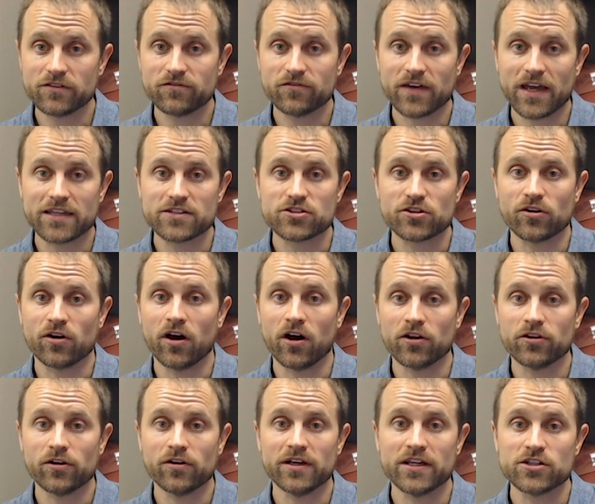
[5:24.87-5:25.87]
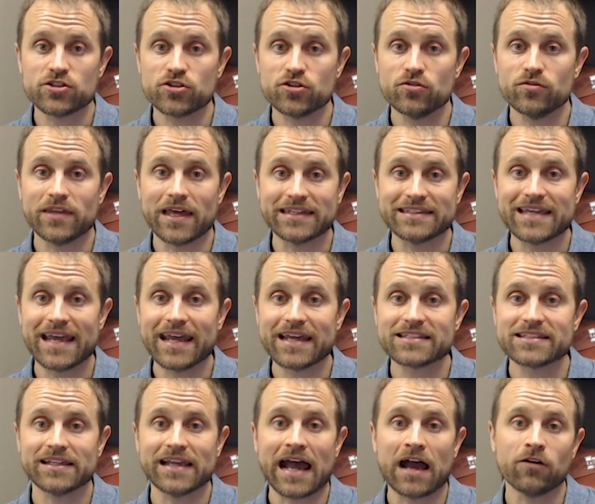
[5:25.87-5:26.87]
defense or other issue that
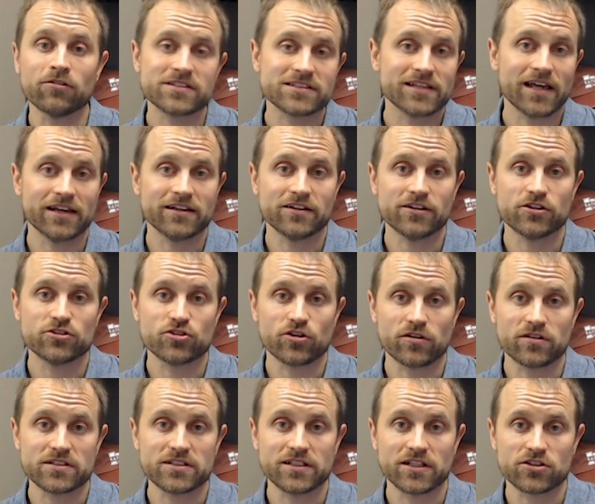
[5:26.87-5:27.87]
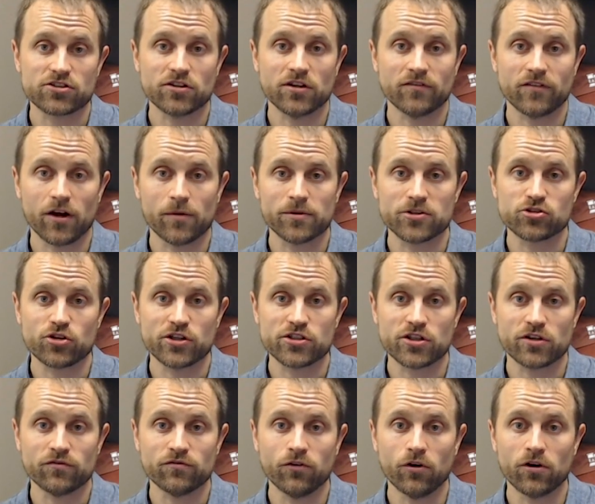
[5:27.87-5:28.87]
takes it outside of the jurisdiction of
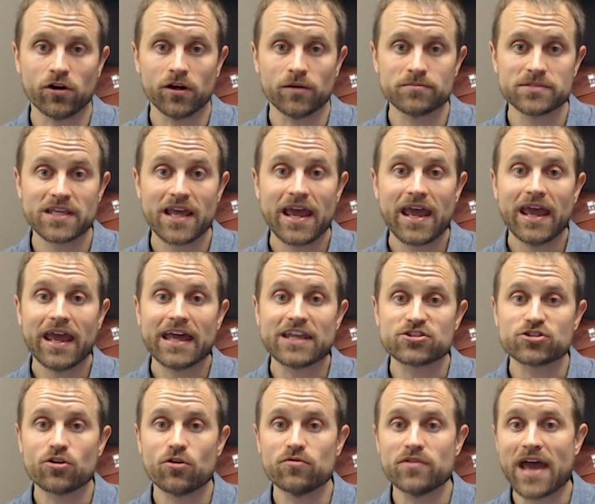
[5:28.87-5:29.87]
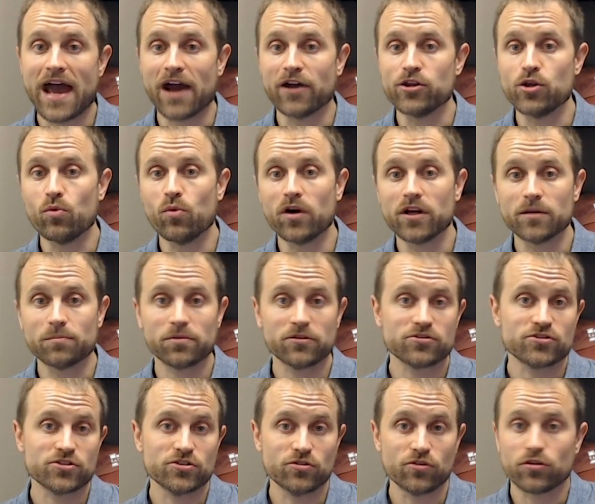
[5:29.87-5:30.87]
arbitration forums, and so now you want to
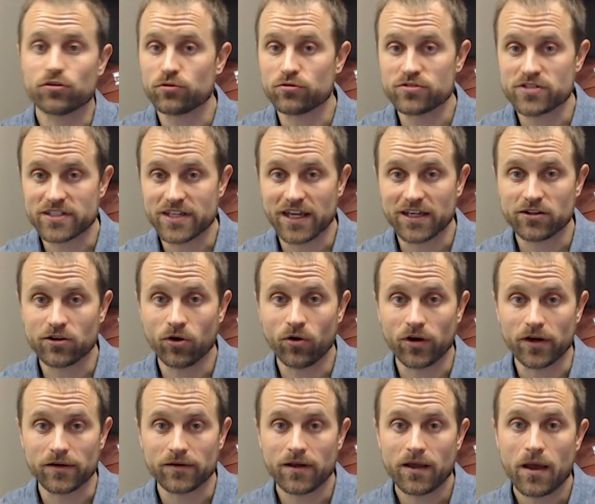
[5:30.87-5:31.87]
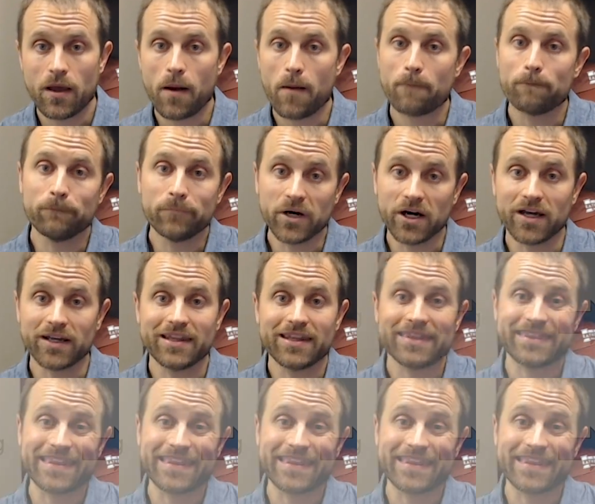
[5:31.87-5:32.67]
pursue through state court. But